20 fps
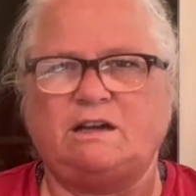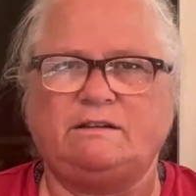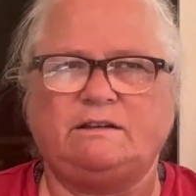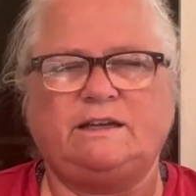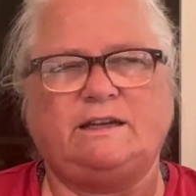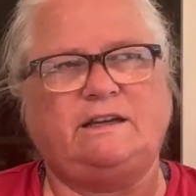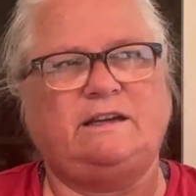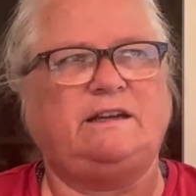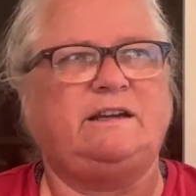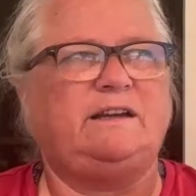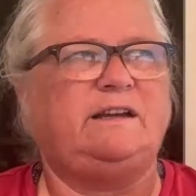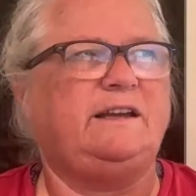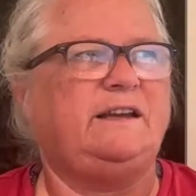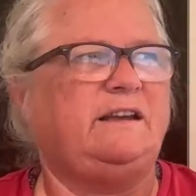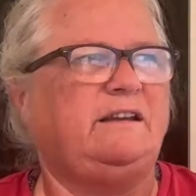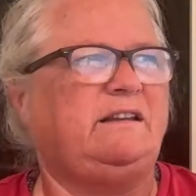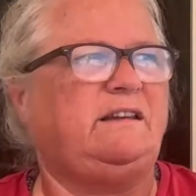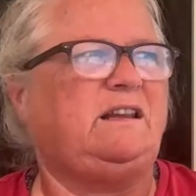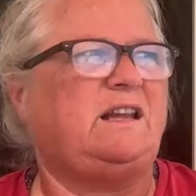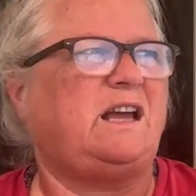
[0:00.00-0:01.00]

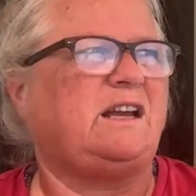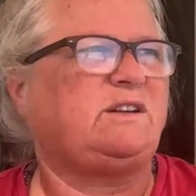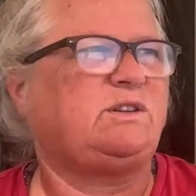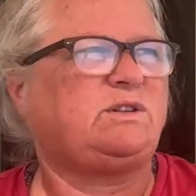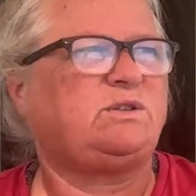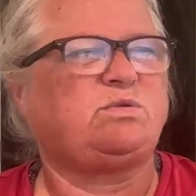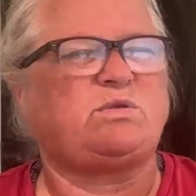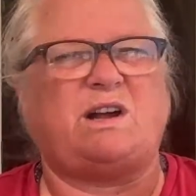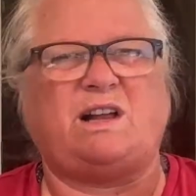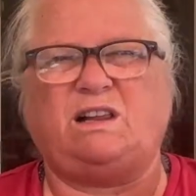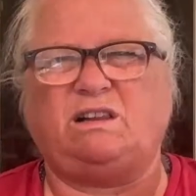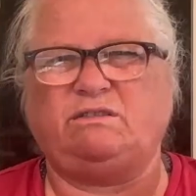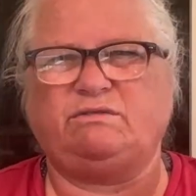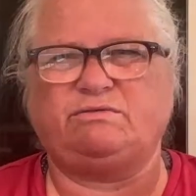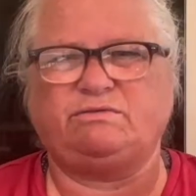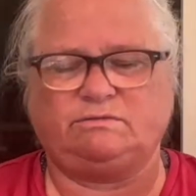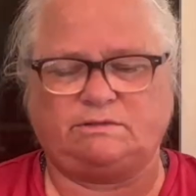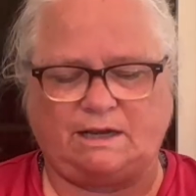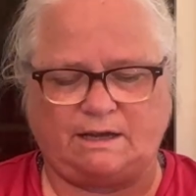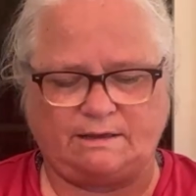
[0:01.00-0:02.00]
like 12,
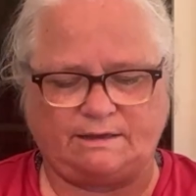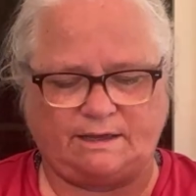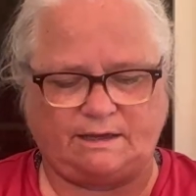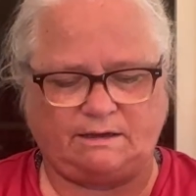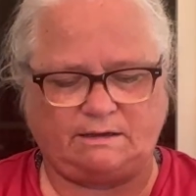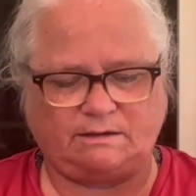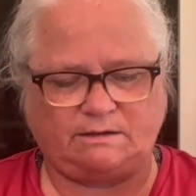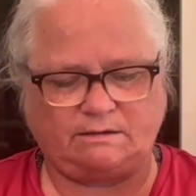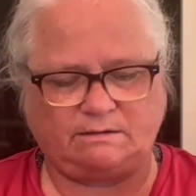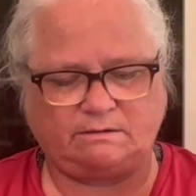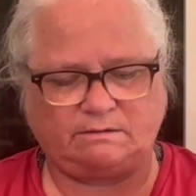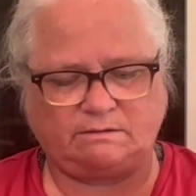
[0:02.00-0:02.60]
I think,